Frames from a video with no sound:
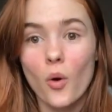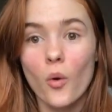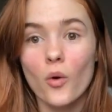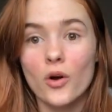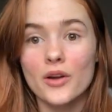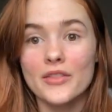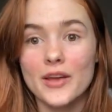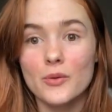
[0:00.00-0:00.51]

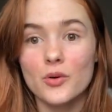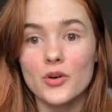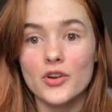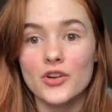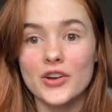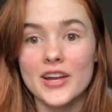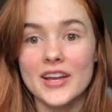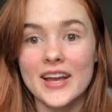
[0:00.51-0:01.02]
or they will
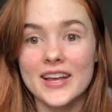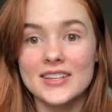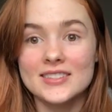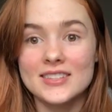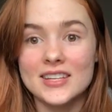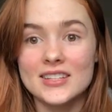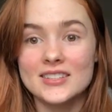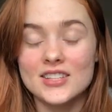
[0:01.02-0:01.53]
create a
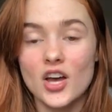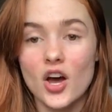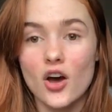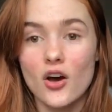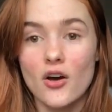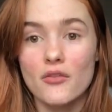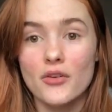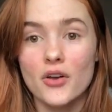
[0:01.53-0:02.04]
sense
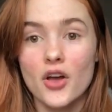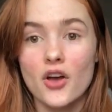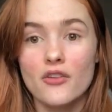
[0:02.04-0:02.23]
of